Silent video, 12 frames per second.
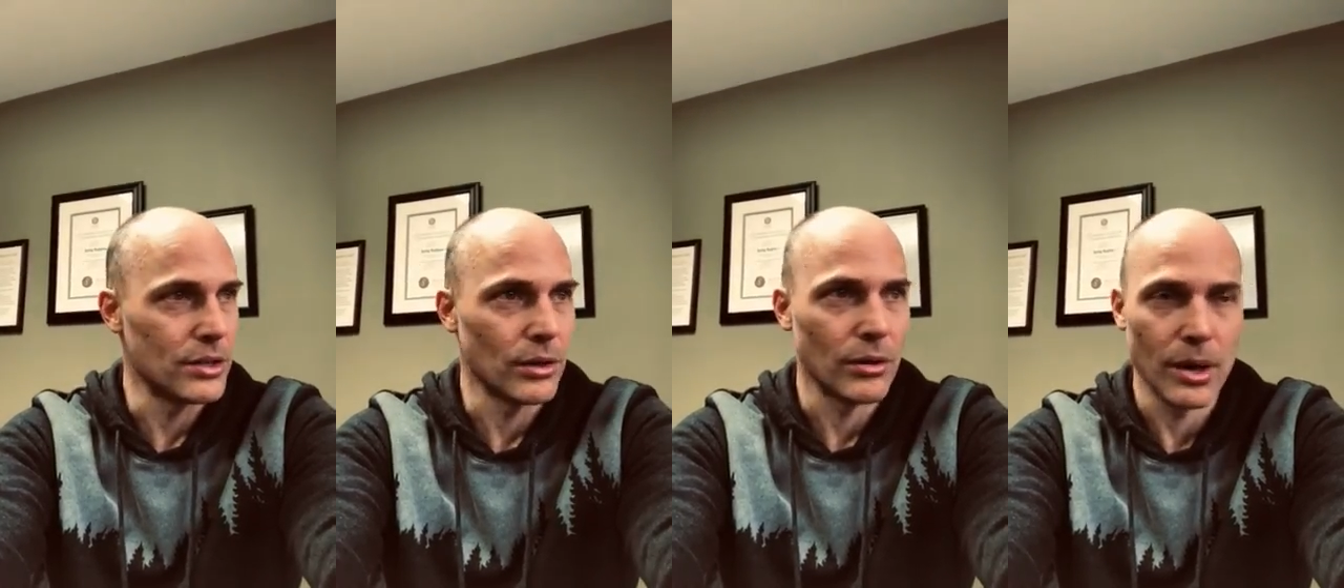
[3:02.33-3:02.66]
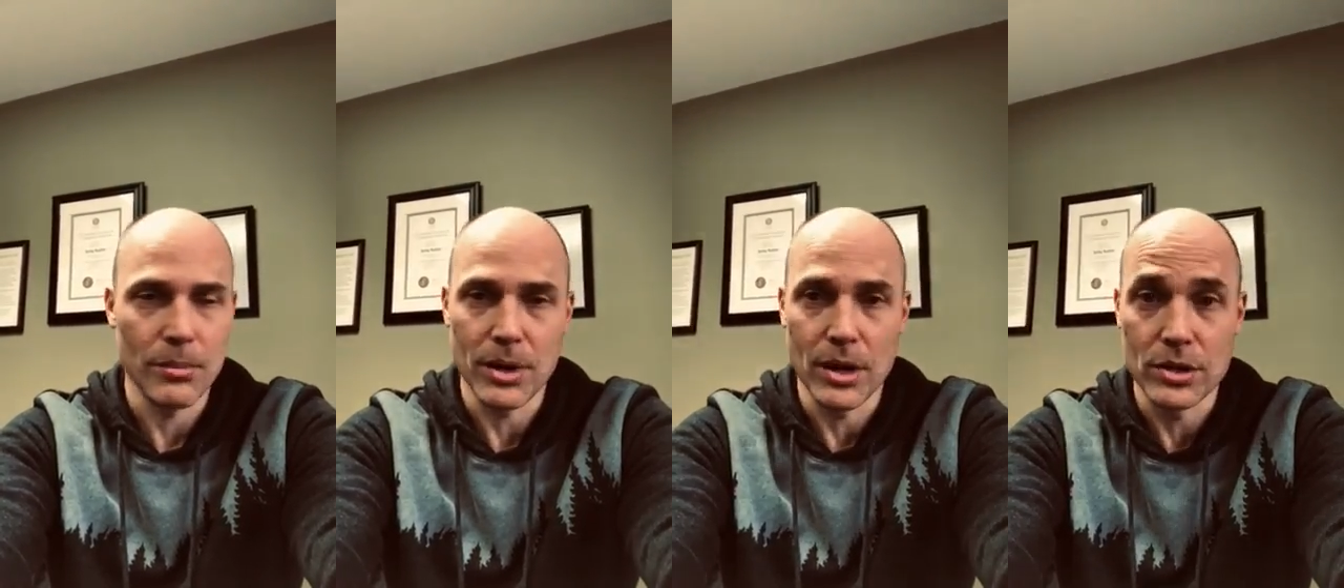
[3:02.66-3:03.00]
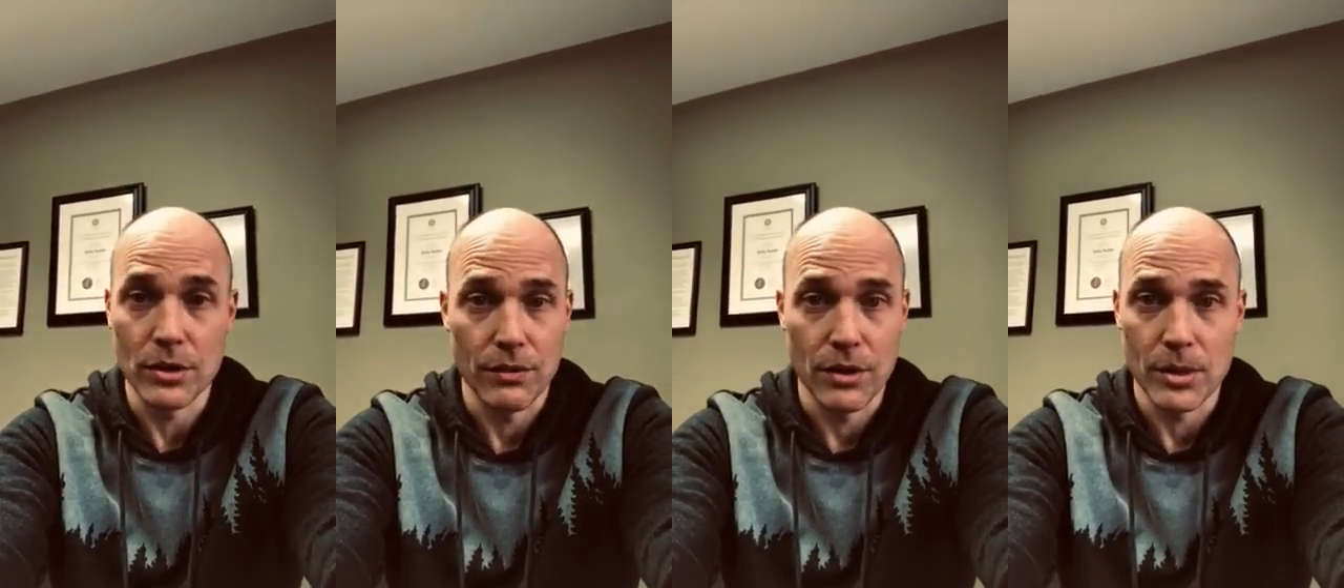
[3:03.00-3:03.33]
your
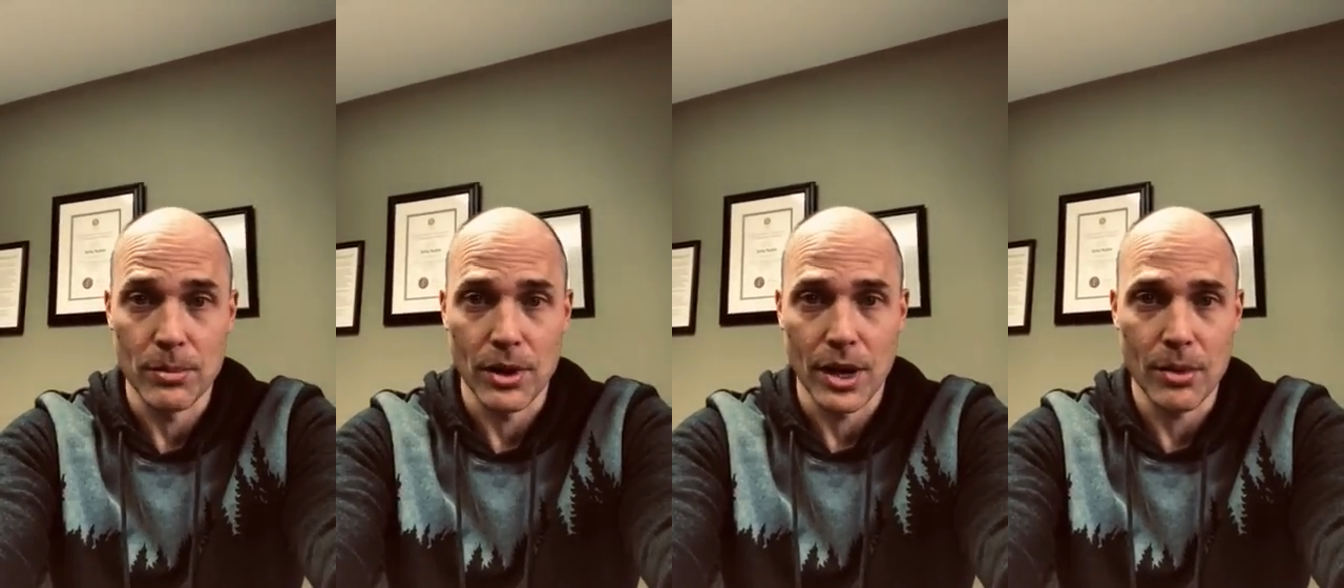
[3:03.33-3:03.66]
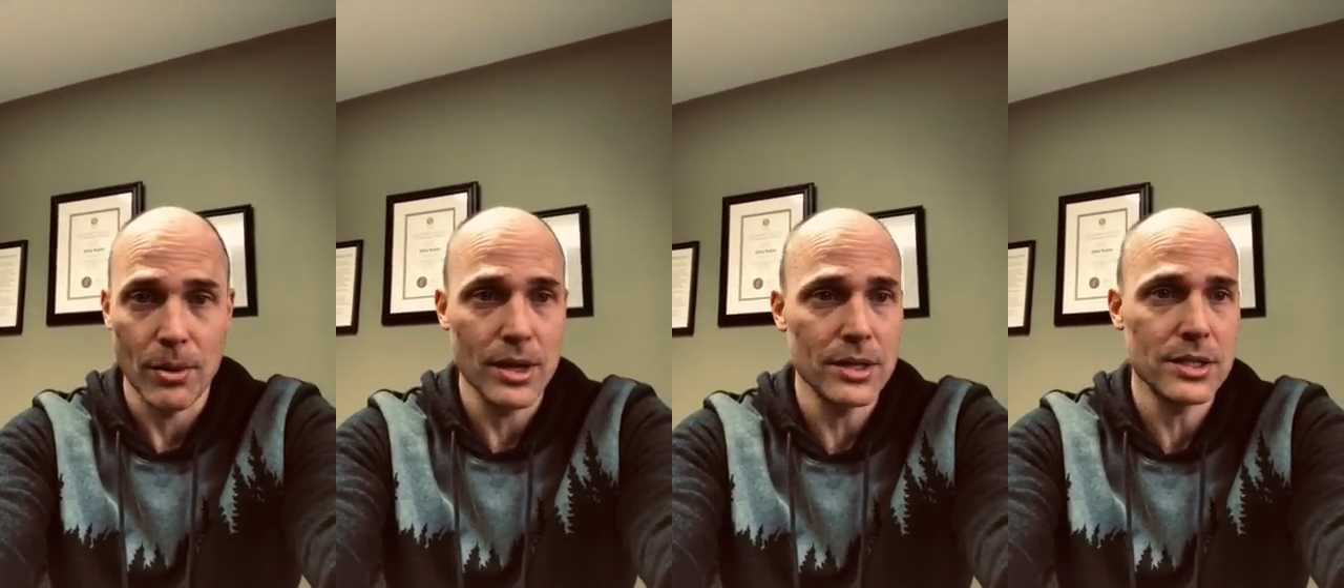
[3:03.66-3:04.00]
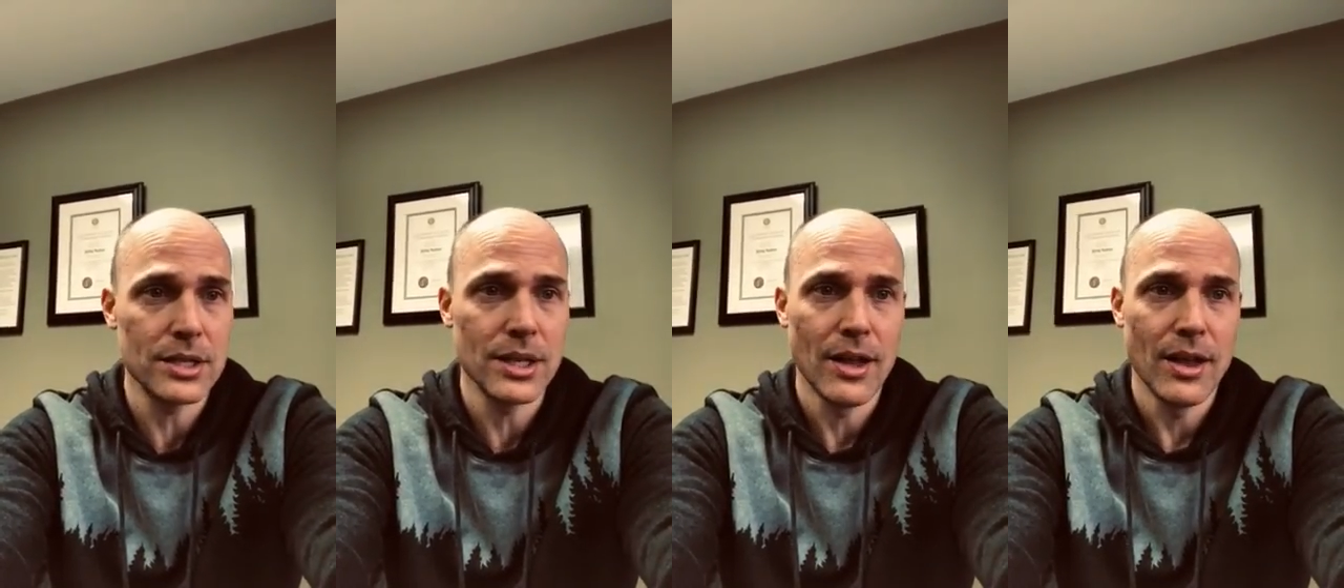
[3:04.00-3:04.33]
grandparents, you've heard about
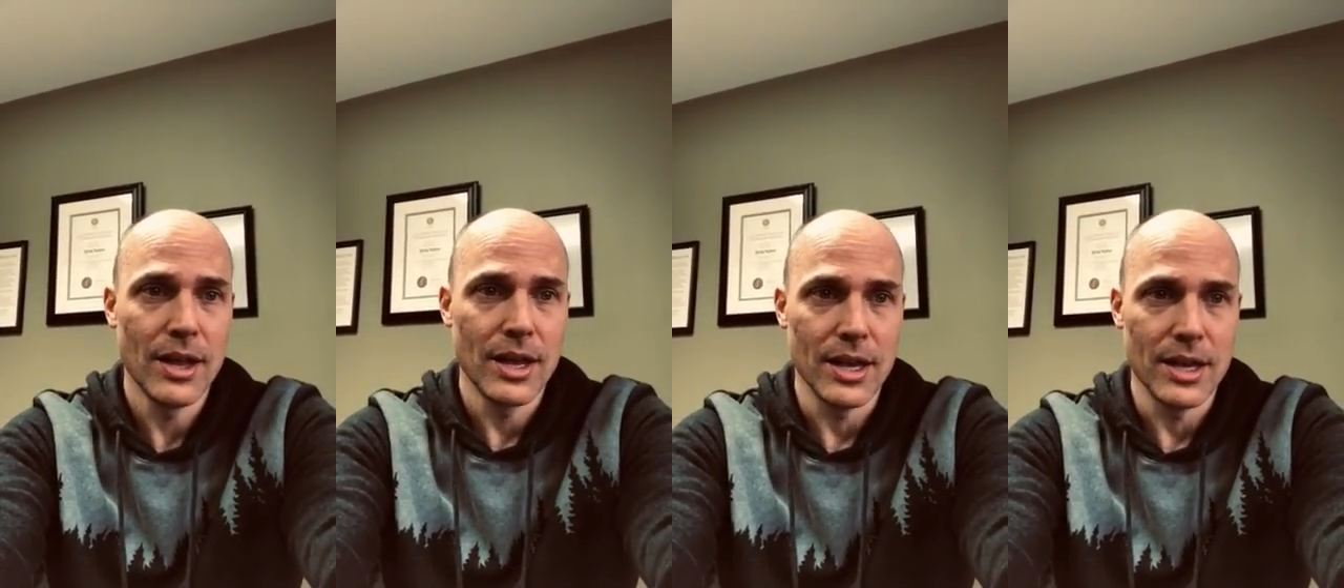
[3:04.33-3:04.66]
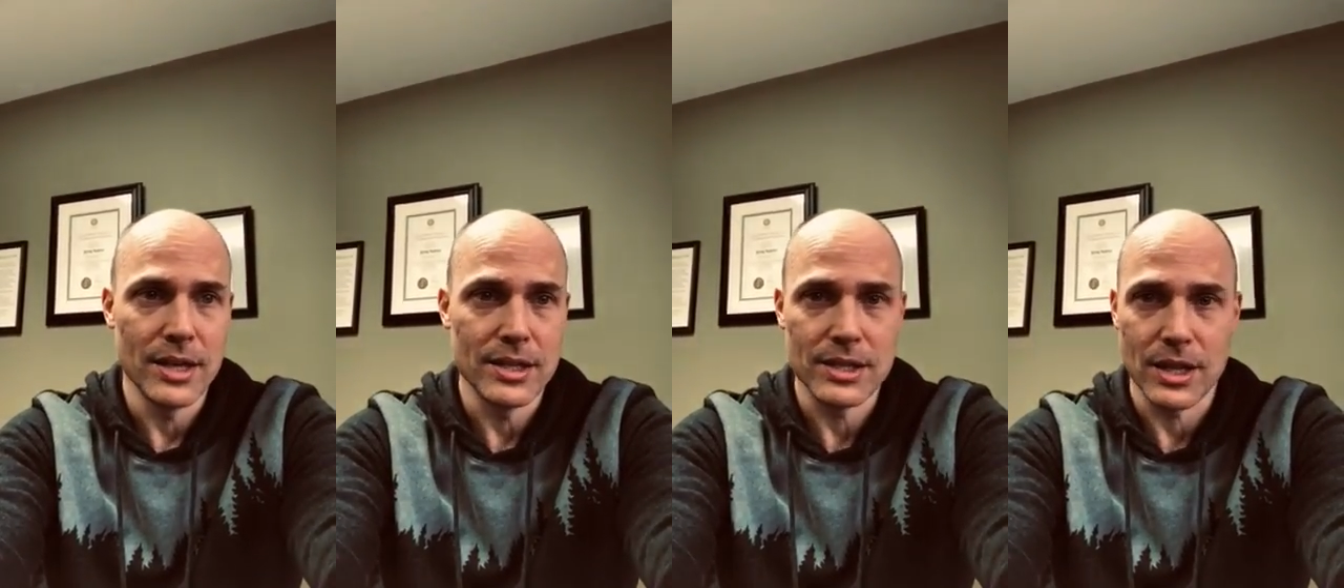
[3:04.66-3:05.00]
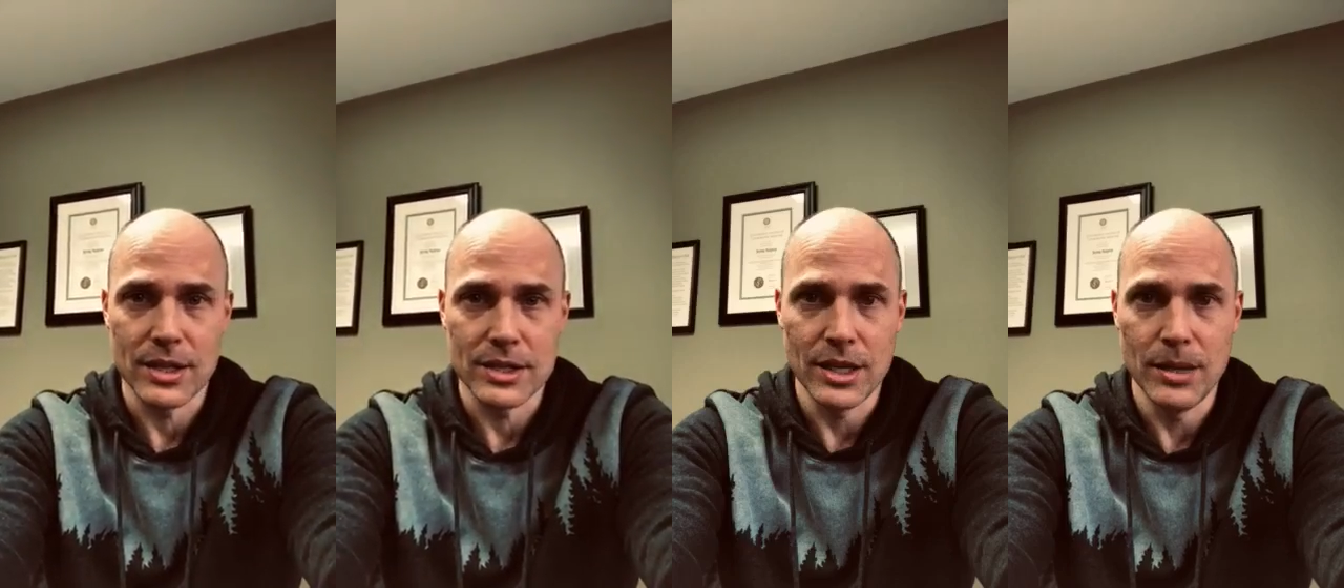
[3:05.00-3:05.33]
anyways, is
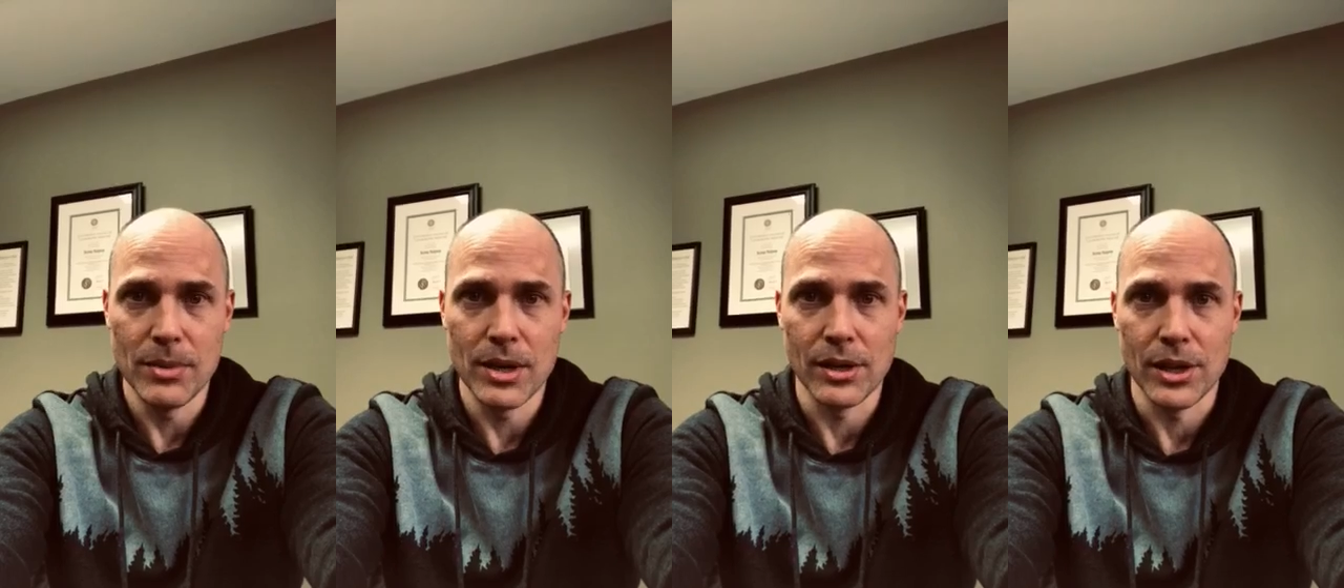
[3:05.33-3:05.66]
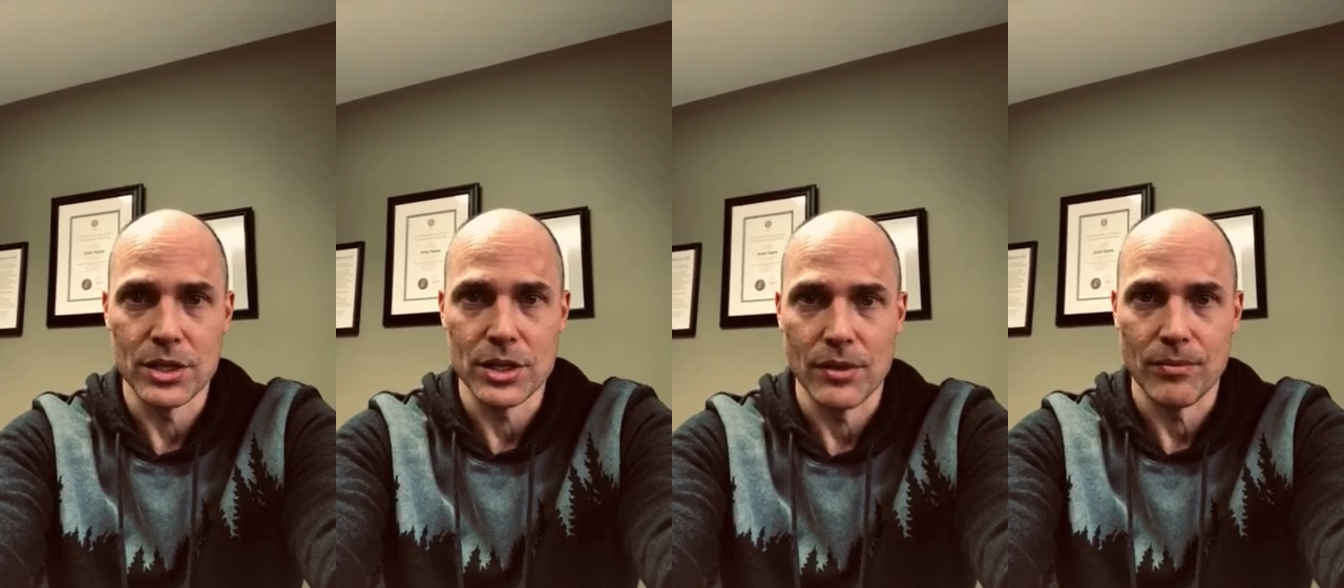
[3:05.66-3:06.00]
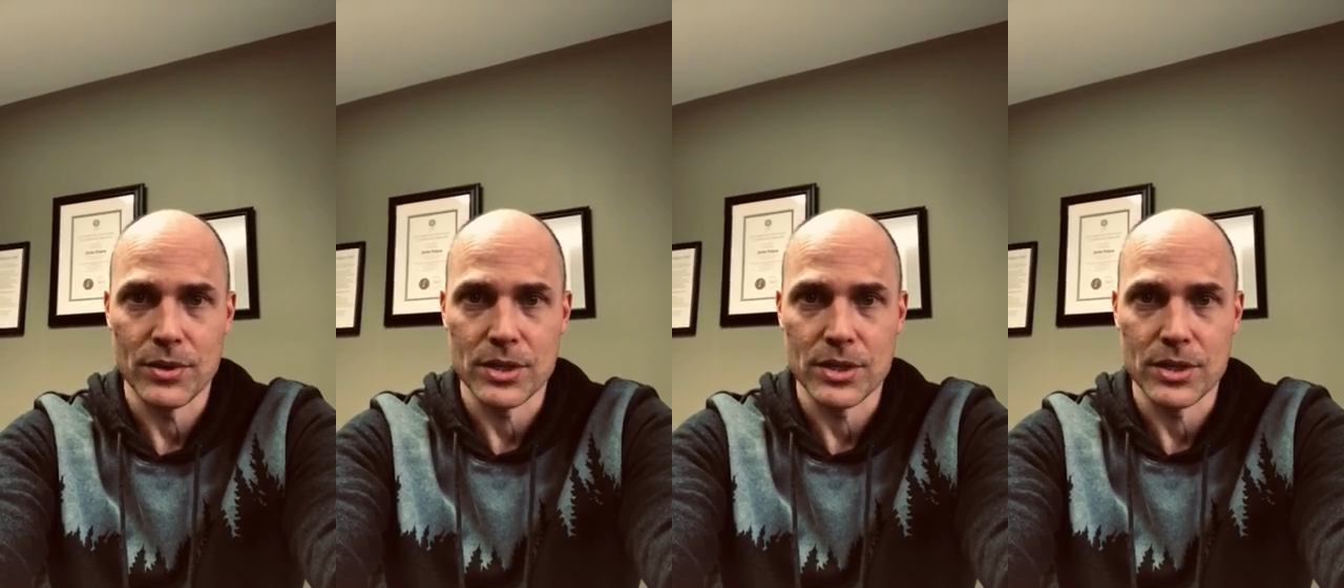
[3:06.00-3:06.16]
steam inhalation.